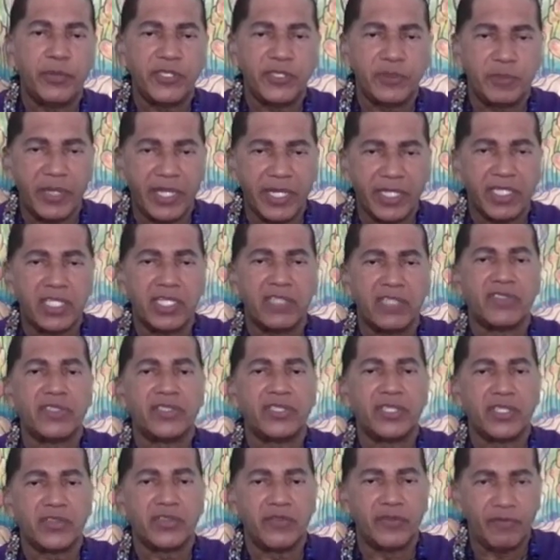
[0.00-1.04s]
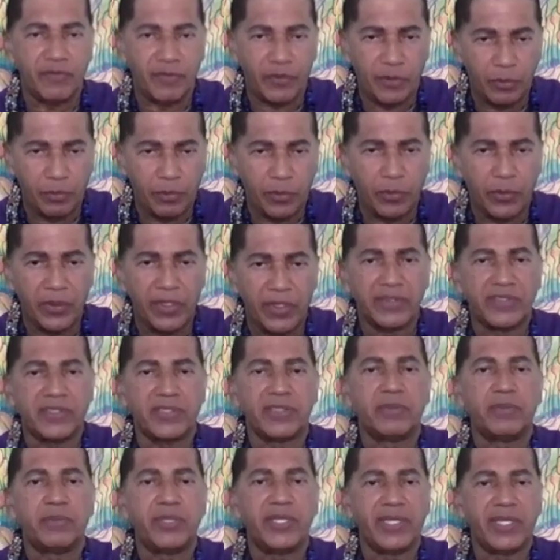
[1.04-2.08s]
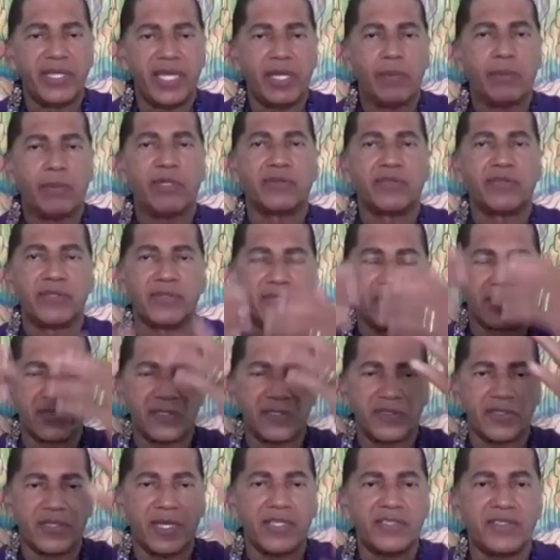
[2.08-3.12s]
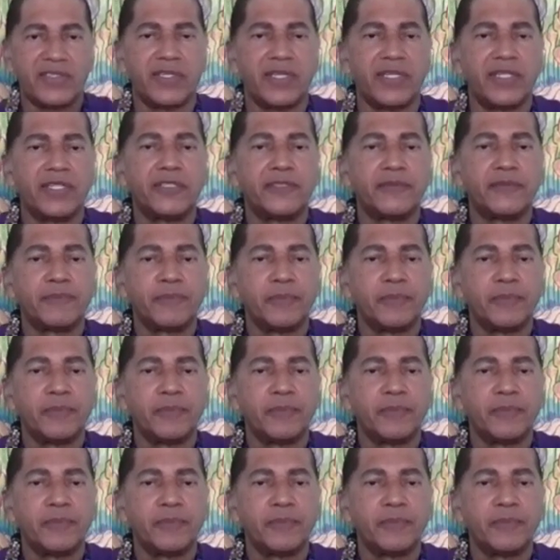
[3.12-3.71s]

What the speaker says: perspectives and different viewpoints and being able to discuss it